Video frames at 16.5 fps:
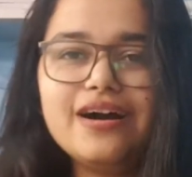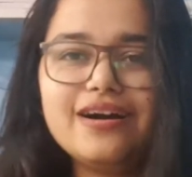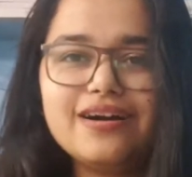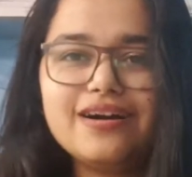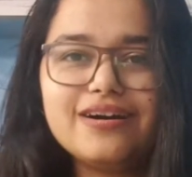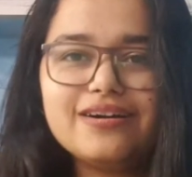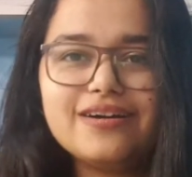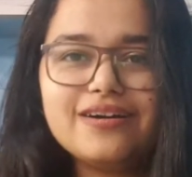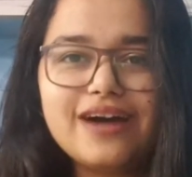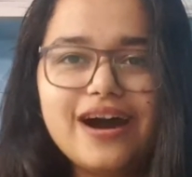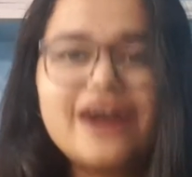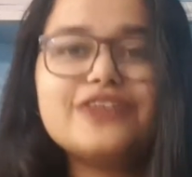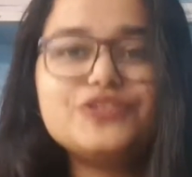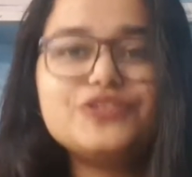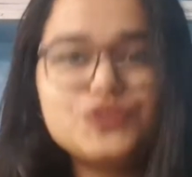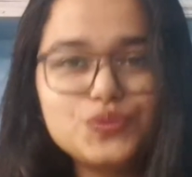
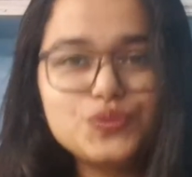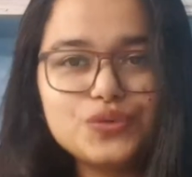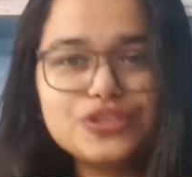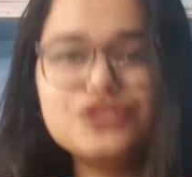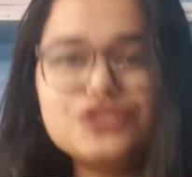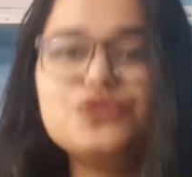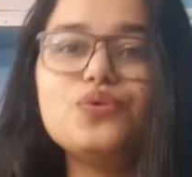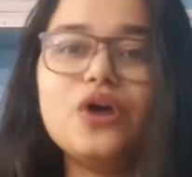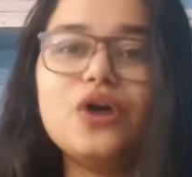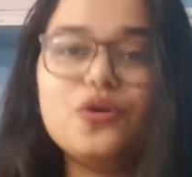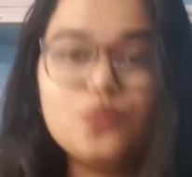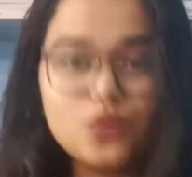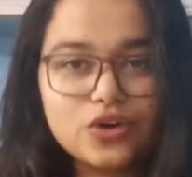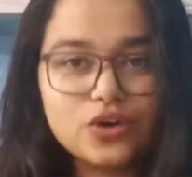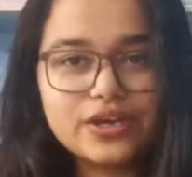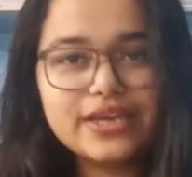are students who
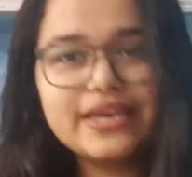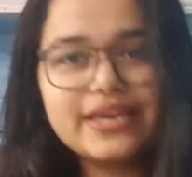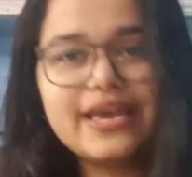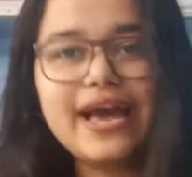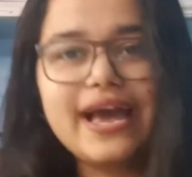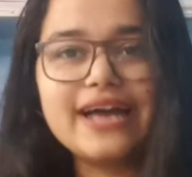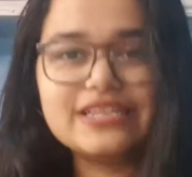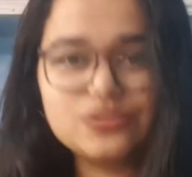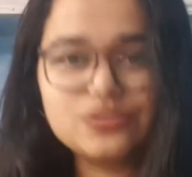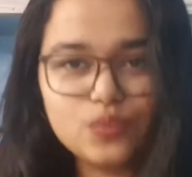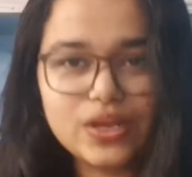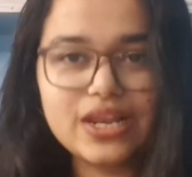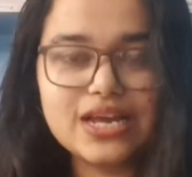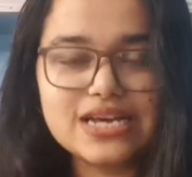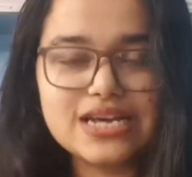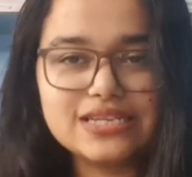are working as
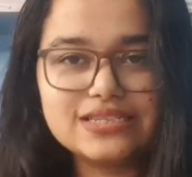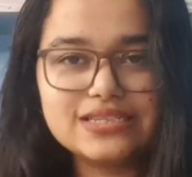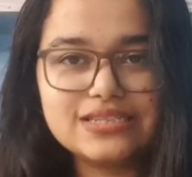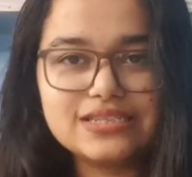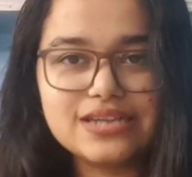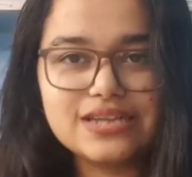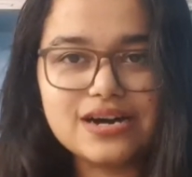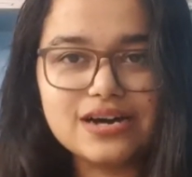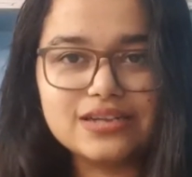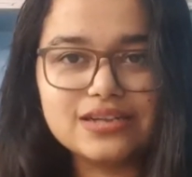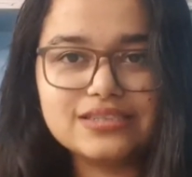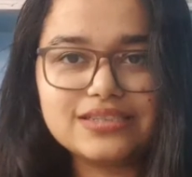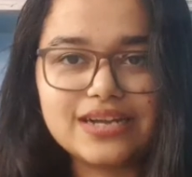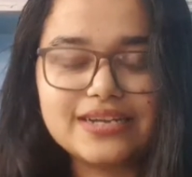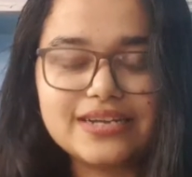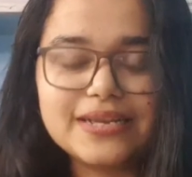well as
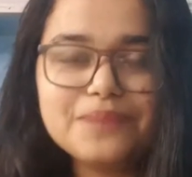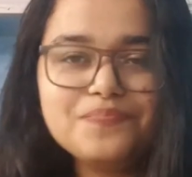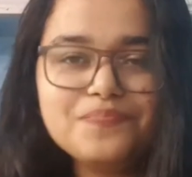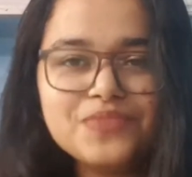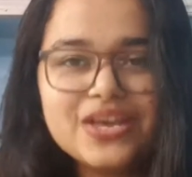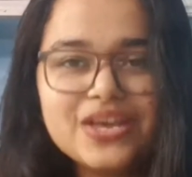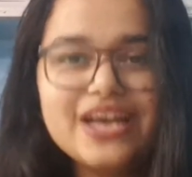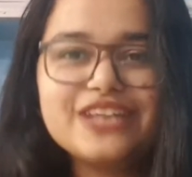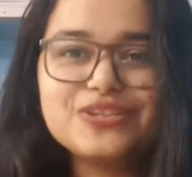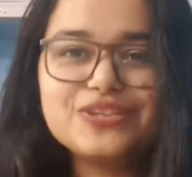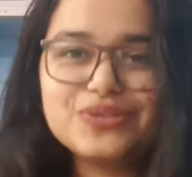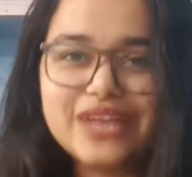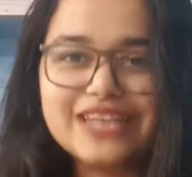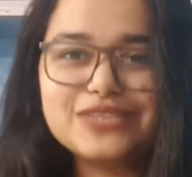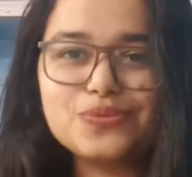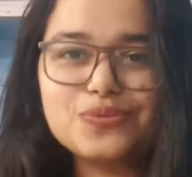studying.
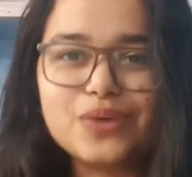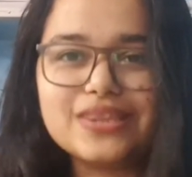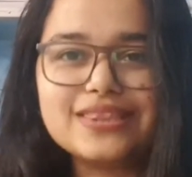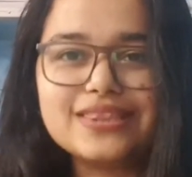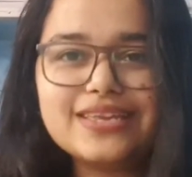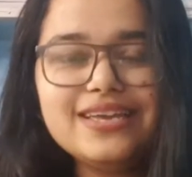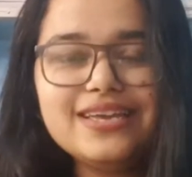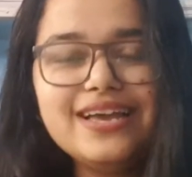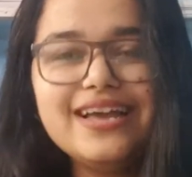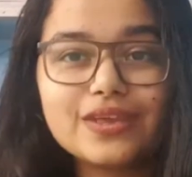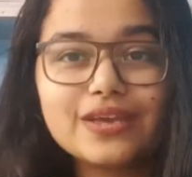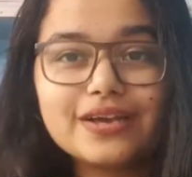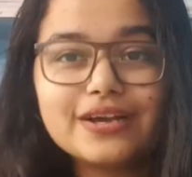So that's one thing.